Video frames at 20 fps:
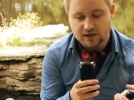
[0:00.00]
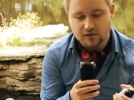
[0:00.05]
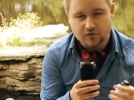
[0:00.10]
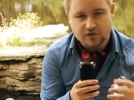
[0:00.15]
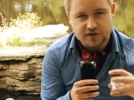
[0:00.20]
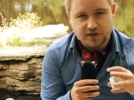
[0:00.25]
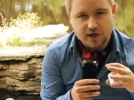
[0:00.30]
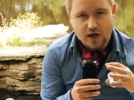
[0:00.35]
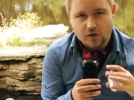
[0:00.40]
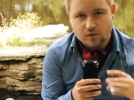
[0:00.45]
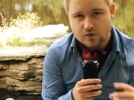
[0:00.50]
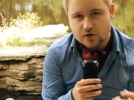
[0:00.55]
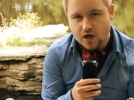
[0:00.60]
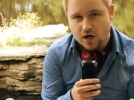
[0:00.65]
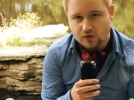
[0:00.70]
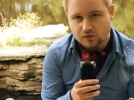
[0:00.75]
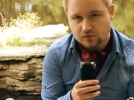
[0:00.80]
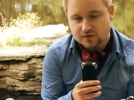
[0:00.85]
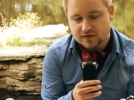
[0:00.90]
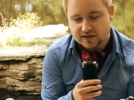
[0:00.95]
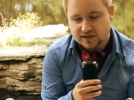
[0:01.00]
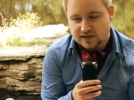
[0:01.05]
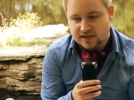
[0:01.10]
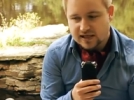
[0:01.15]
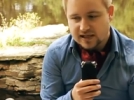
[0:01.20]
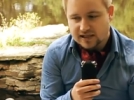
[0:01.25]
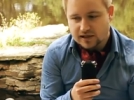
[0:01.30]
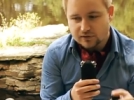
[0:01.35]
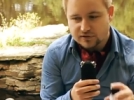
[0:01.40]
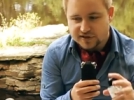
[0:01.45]
There is no note,
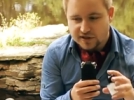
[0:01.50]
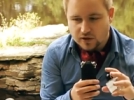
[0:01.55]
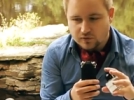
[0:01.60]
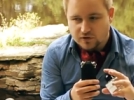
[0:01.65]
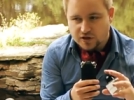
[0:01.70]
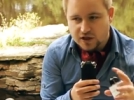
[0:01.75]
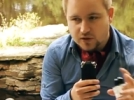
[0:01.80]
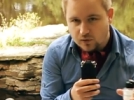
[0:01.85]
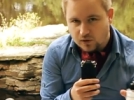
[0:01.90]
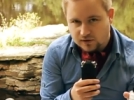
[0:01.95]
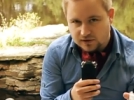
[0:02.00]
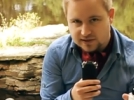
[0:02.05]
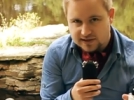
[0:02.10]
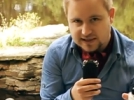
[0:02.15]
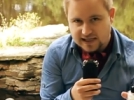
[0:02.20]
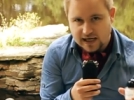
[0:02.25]
there is no nuance